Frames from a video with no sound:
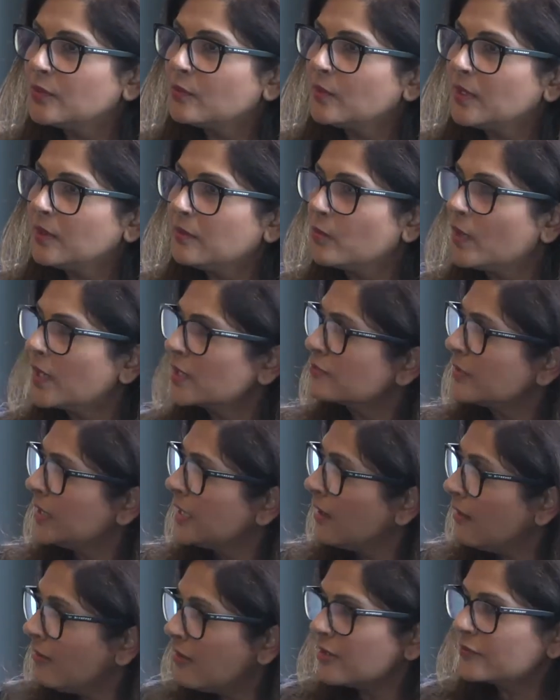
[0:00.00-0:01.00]
we work really
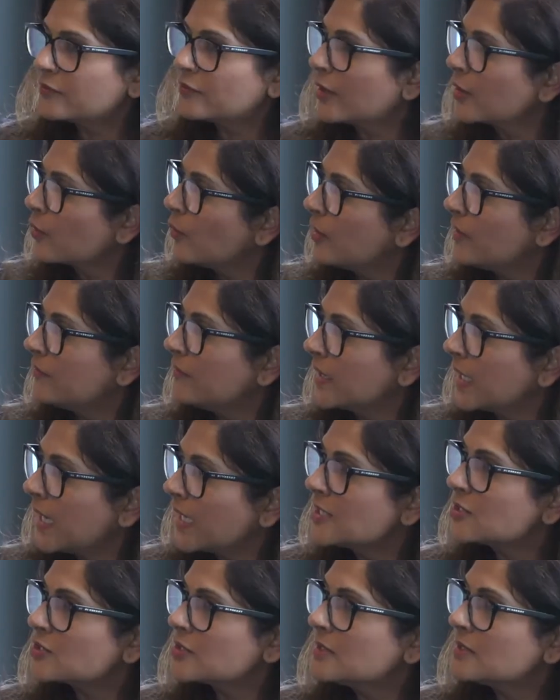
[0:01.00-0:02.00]
hard for our
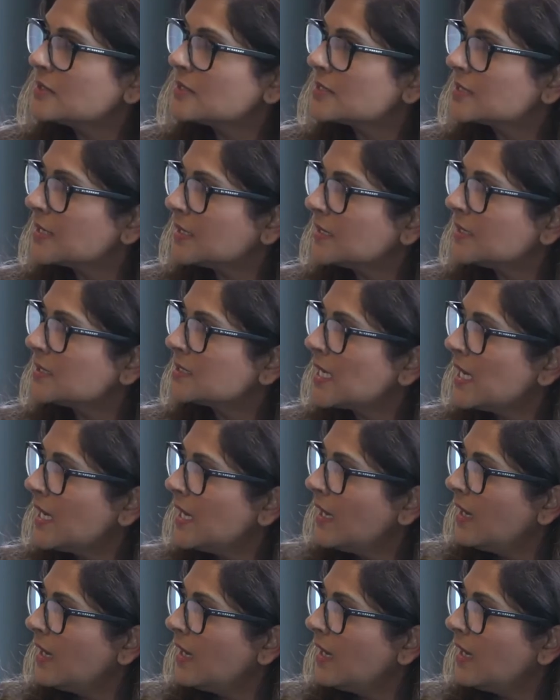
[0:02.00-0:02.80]
qualifications and